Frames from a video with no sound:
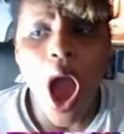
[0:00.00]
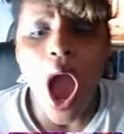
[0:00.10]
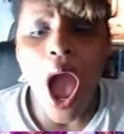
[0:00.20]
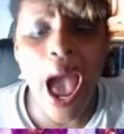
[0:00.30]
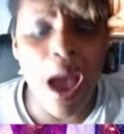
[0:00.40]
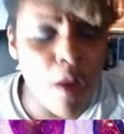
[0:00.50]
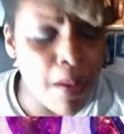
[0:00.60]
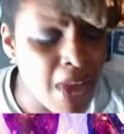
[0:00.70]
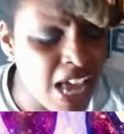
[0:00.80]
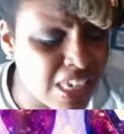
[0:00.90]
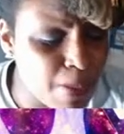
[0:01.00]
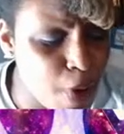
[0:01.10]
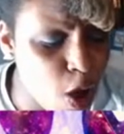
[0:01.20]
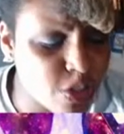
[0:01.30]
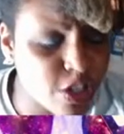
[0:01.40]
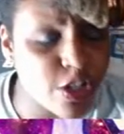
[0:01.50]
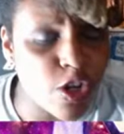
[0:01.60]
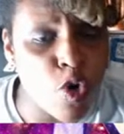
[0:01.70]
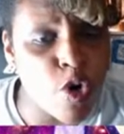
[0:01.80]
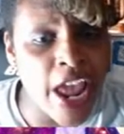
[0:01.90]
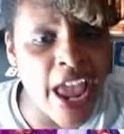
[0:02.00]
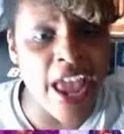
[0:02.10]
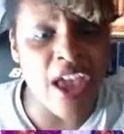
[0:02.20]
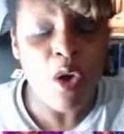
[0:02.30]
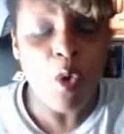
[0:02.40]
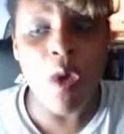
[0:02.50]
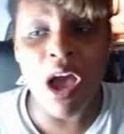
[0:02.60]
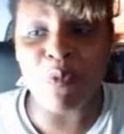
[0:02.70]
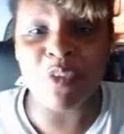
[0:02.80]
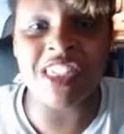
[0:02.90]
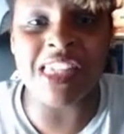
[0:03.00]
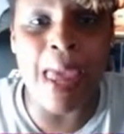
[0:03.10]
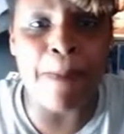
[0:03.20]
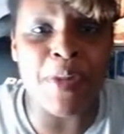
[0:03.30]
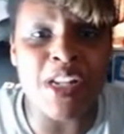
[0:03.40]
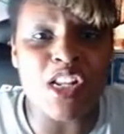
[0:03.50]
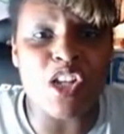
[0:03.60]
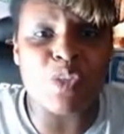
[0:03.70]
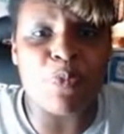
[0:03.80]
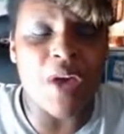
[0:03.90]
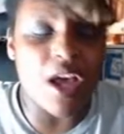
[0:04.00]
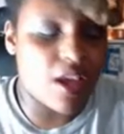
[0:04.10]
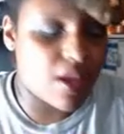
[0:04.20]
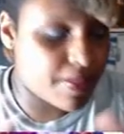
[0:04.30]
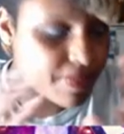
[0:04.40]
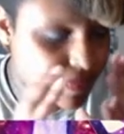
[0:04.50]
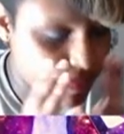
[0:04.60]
How am I supposed to do that while slapping this po-